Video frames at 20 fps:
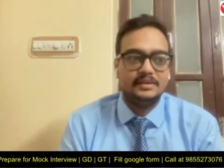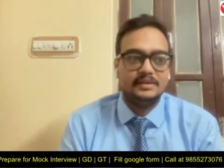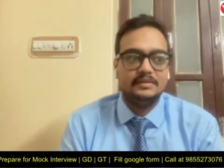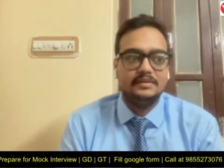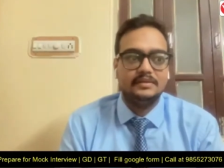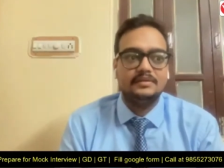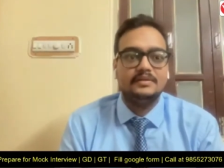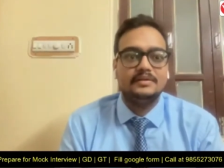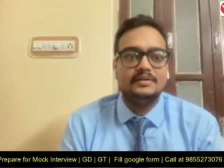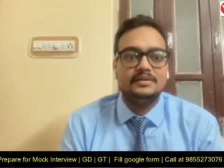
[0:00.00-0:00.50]

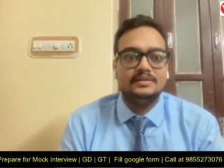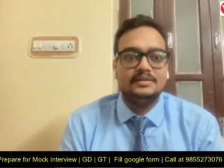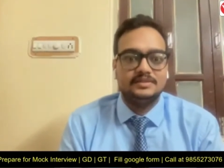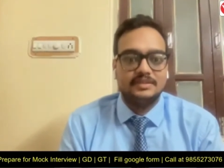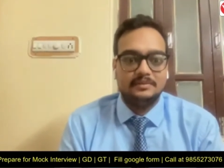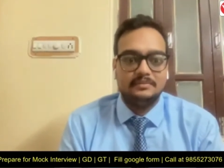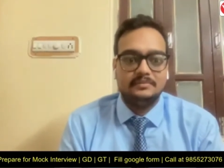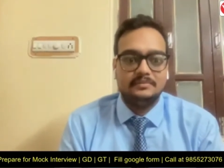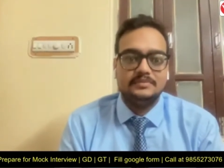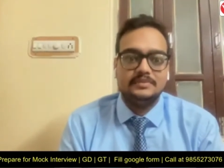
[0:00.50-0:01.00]
sir, uh,
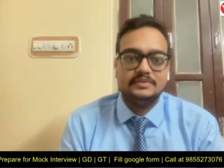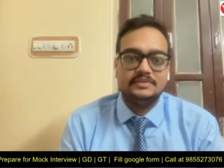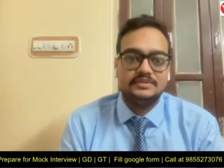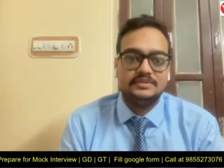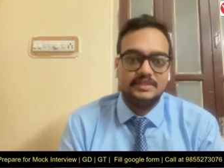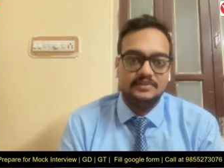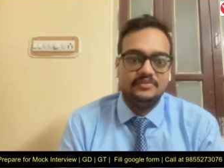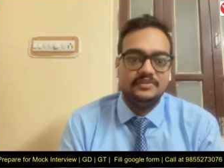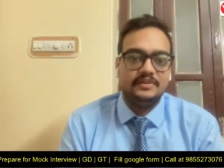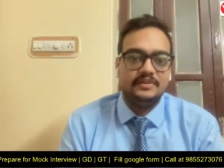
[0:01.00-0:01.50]
some
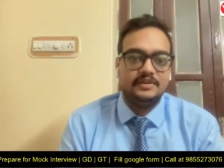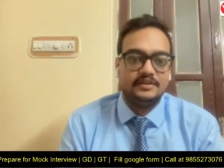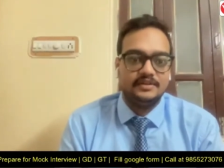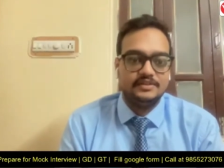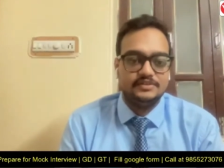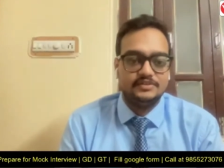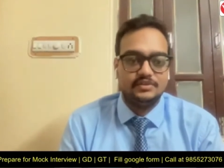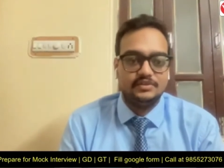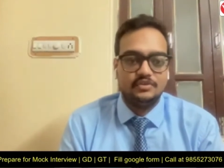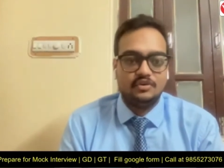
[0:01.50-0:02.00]
severe
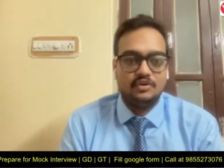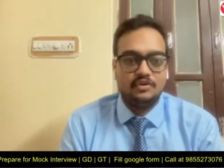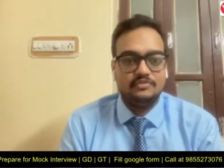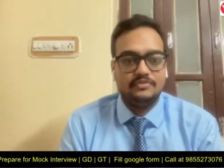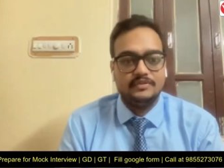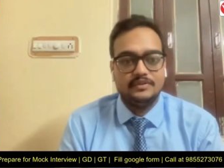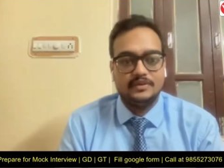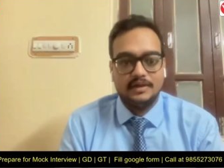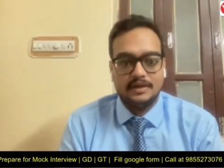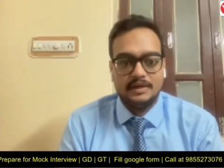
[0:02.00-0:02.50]
condition
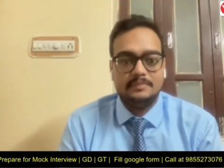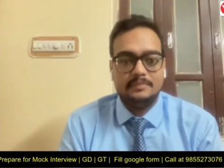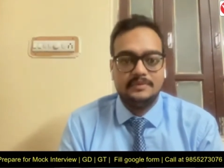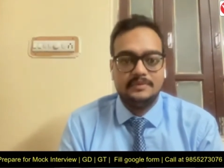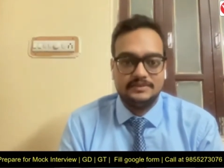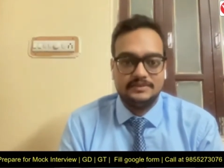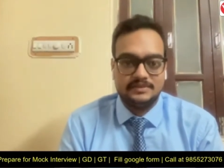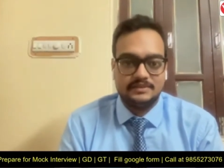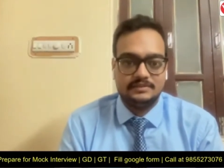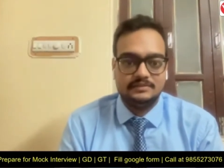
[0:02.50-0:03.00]
of uh, any
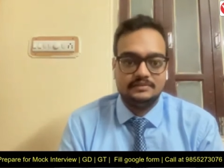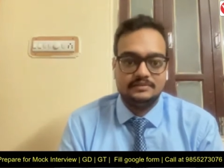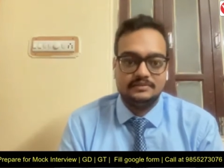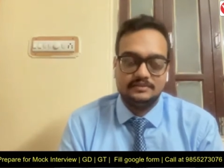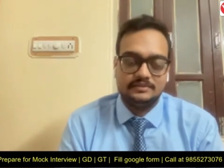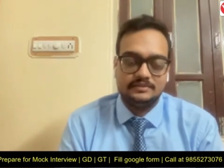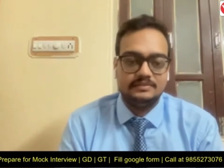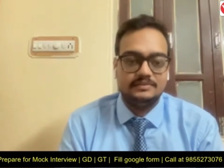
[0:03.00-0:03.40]
person